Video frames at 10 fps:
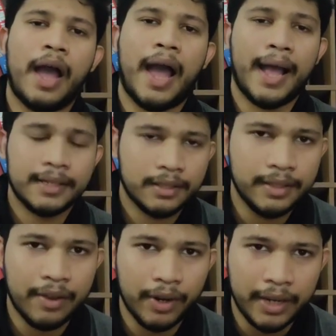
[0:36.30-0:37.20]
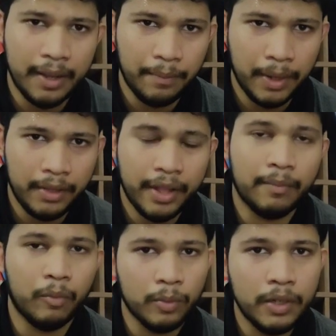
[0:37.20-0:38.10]
as they were keeping their
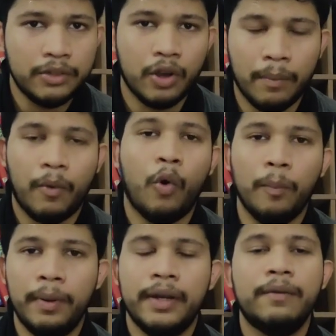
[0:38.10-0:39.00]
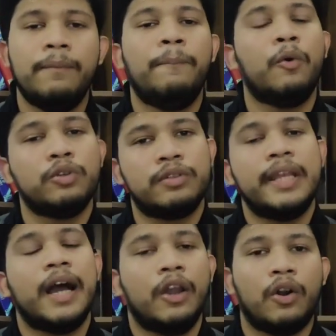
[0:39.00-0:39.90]
mobile shop open post the
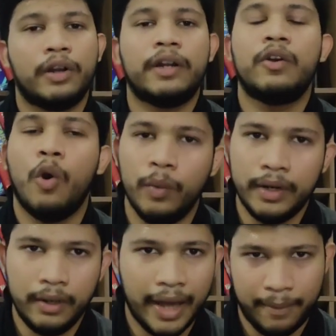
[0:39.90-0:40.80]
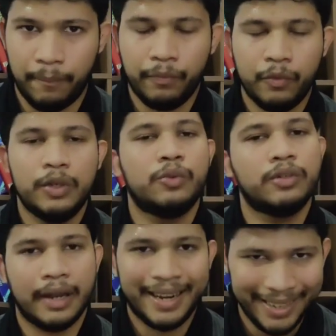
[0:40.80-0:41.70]
allotted COVID time, which
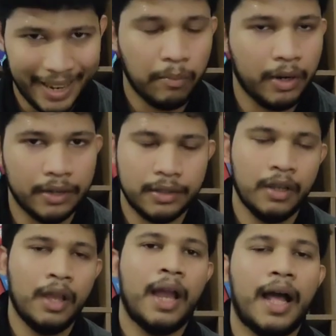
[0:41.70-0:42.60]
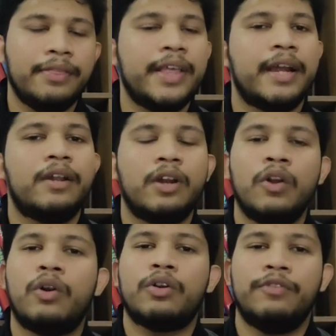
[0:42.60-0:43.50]
was like 10 minutes. And there are a
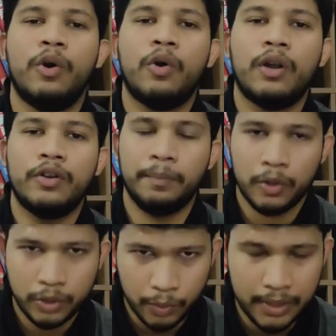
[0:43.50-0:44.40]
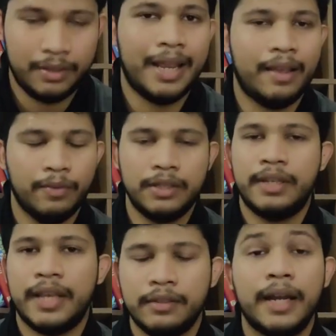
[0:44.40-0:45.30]
lot of local reports which
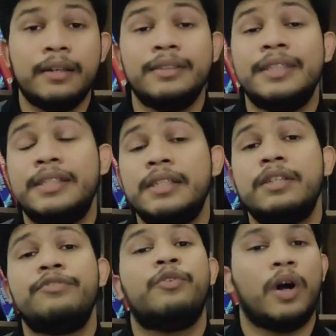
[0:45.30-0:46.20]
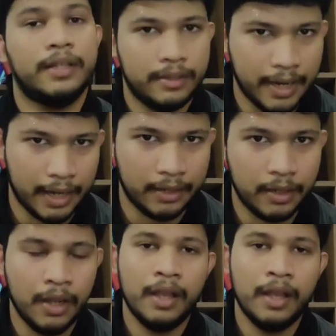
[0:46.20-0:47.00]
says that this is a false charge.